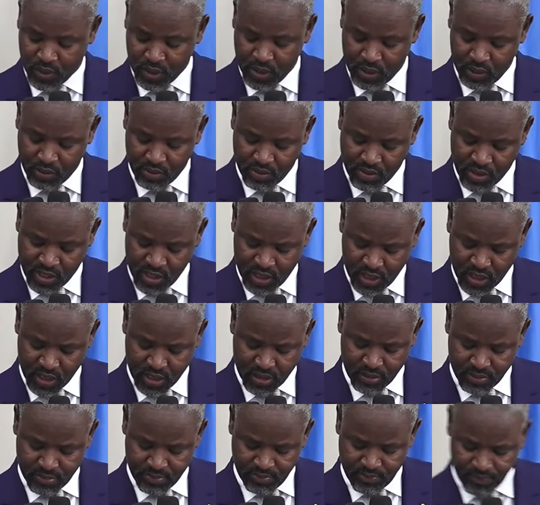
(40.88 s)
look into
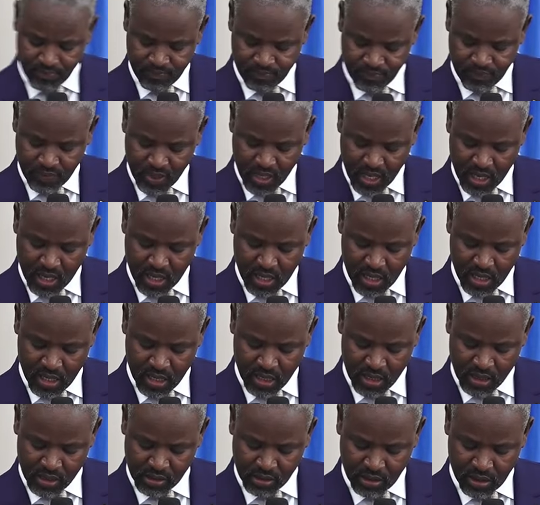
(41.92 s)
this.
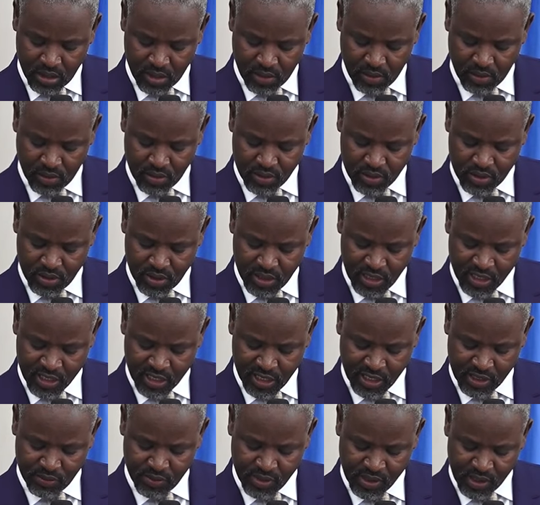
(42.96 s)
Uh, I'll also
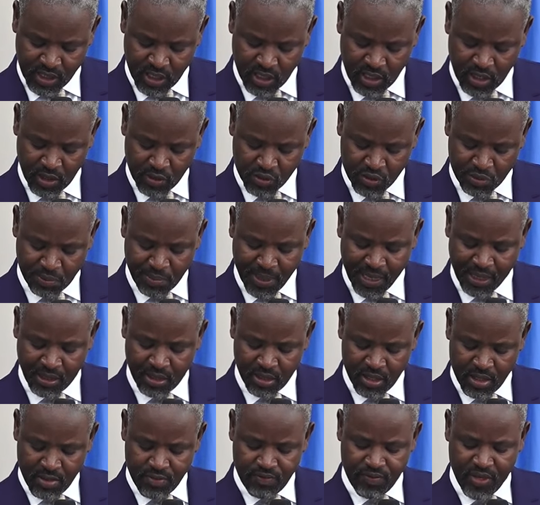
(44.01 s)
discuss with State House.
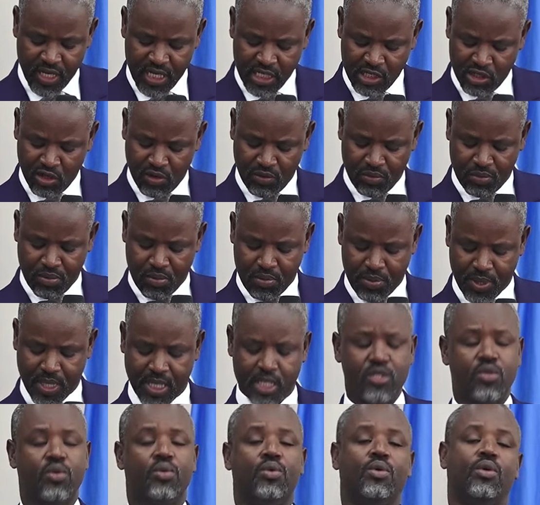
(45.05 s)
But the issue of
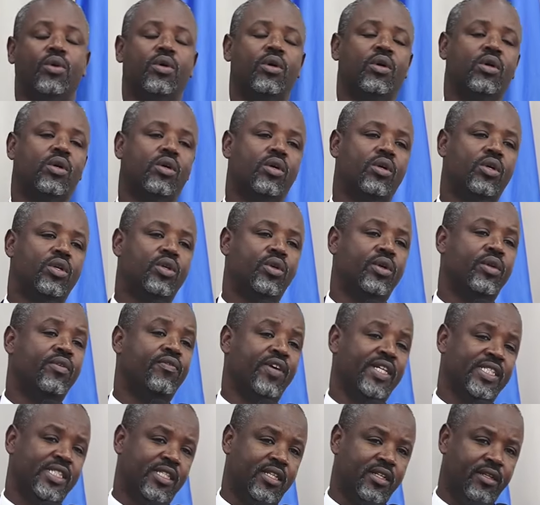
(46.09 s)
Ubugisu
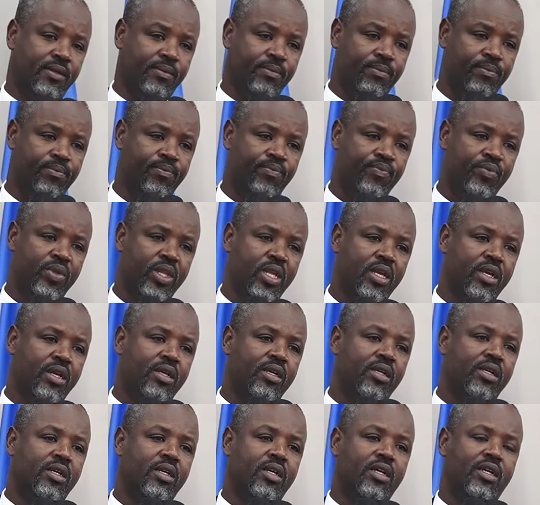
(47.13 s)
University,
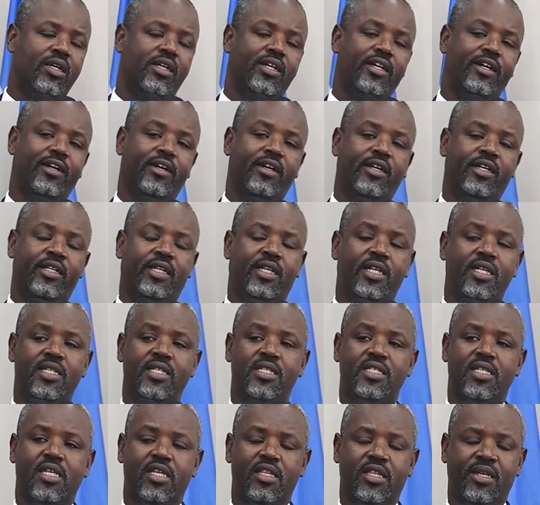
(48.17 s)
it
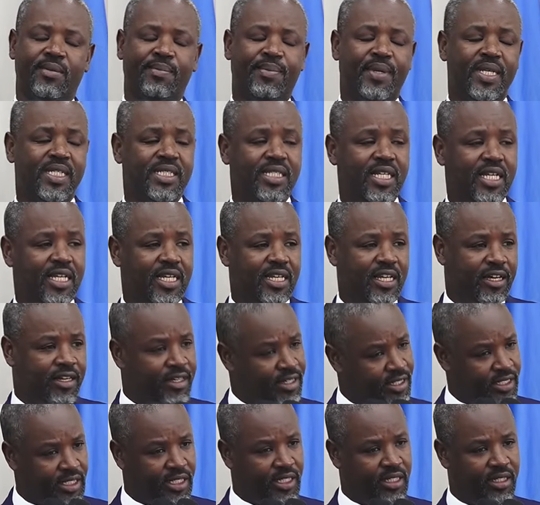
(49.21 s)
is the president
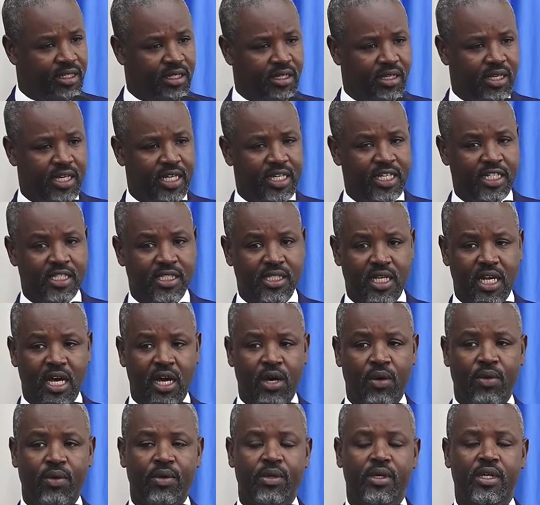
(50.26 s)
directed and is
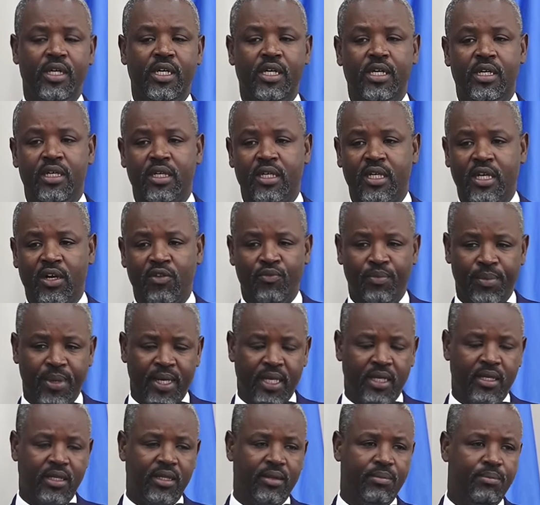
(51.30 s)
now a
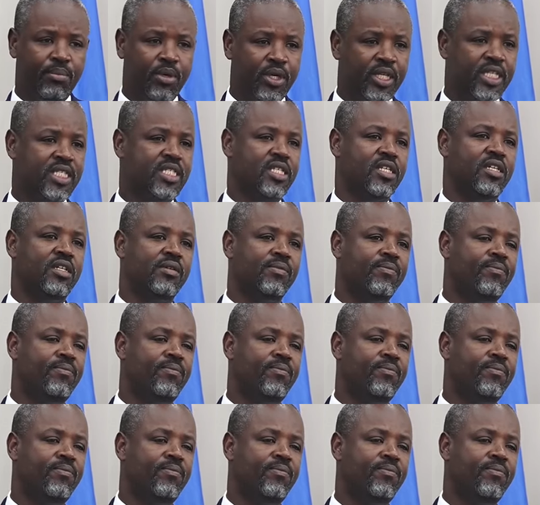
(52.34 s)
government policy